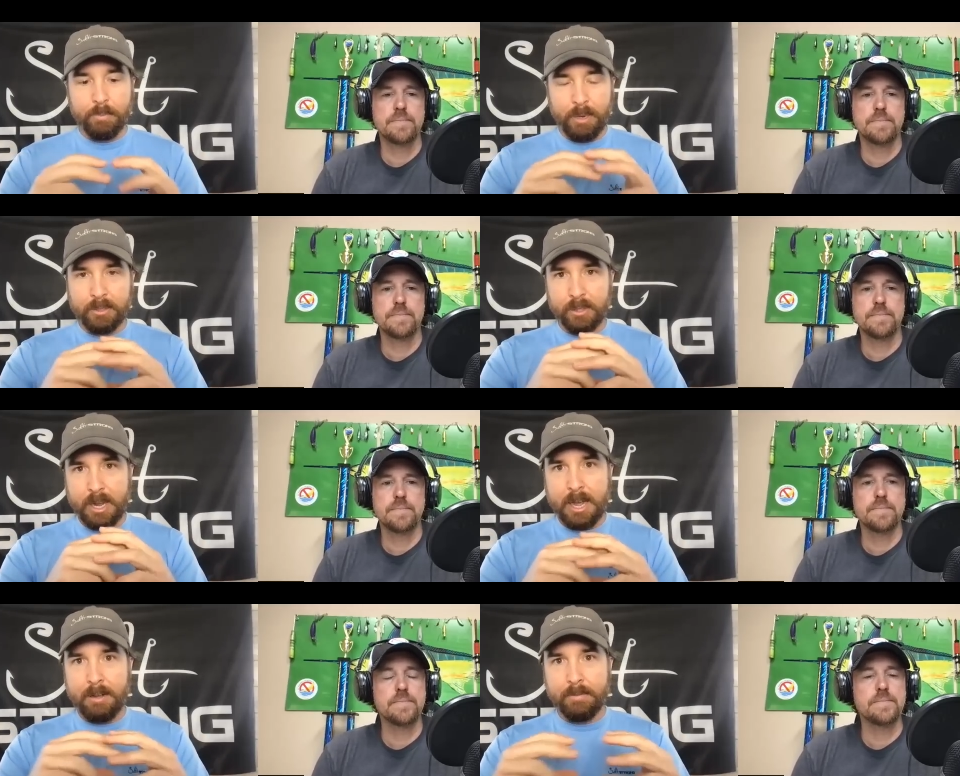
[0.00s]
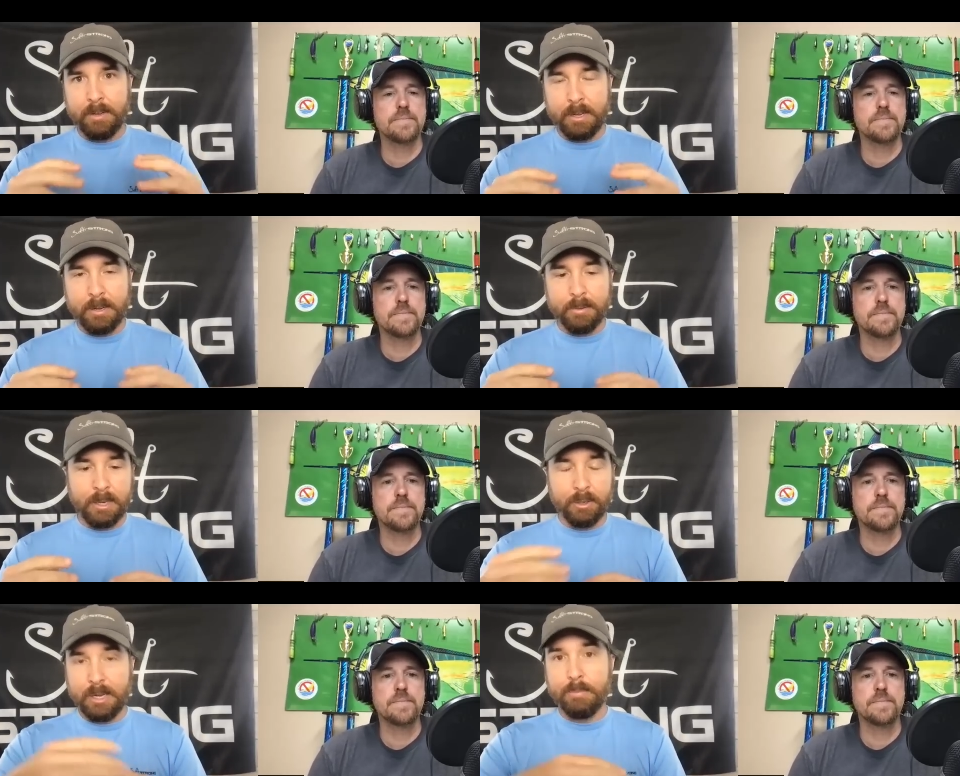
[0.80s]
Speaker 1: Basically, have uh,
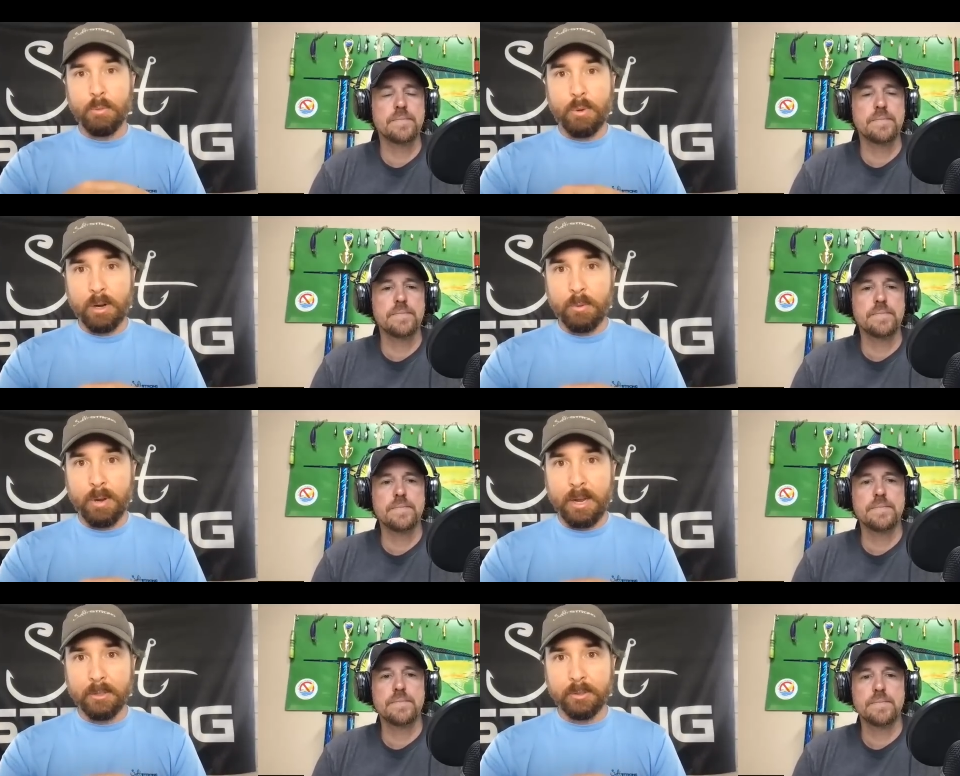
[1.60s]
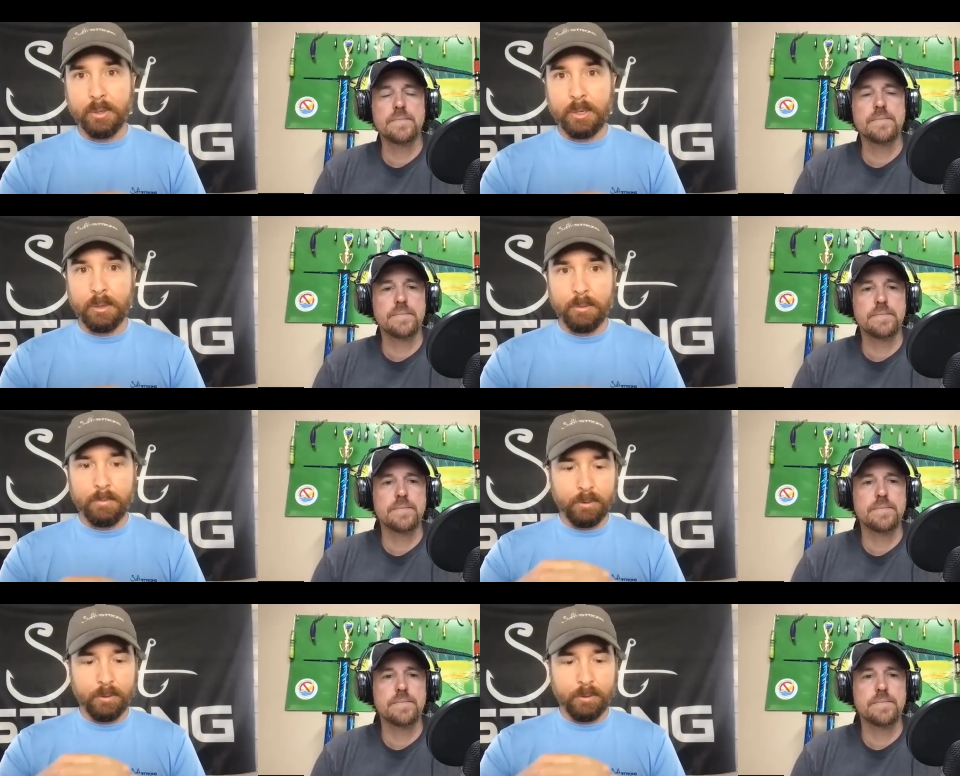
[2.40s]
it'll keep the water away. So it'll